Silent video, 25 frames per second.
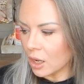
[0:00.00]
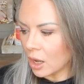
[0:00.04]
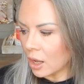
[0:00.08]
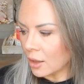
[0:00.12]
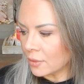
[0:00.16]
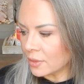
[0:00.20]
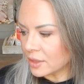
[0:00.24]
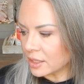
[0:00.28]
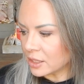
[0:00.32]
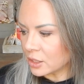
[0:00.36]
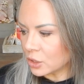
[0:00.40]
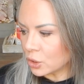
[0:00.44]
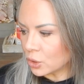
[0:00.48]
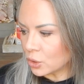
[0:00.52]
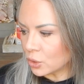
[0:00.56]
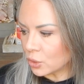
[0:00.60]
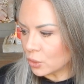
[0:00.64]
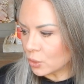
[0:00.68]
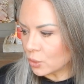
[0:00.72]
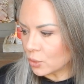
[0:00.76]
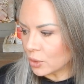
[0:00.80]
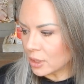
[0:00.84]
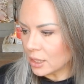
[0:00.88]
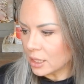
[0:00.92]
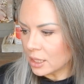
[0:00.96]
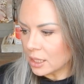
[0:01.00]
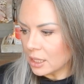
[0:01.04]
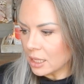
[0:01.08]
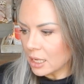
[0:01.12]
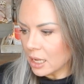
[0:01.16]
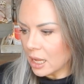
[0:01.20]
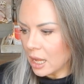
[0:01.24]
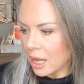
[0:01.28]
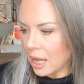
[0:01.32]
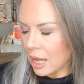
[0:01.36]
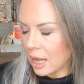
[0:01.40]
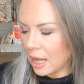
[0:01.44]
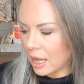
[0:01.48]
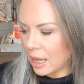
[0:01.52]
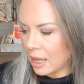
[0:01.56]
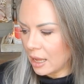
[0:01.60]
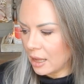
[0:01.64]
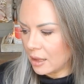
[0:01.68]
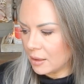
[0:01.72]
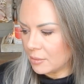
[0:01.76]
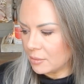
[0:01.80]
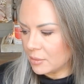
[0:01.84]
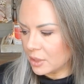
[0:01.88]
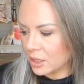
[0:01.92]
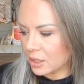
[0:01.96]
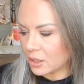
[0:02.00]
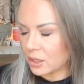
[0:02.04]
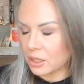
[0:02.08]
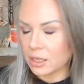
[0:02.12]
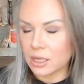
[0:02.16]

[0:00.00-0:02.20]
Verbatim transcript: on the new um,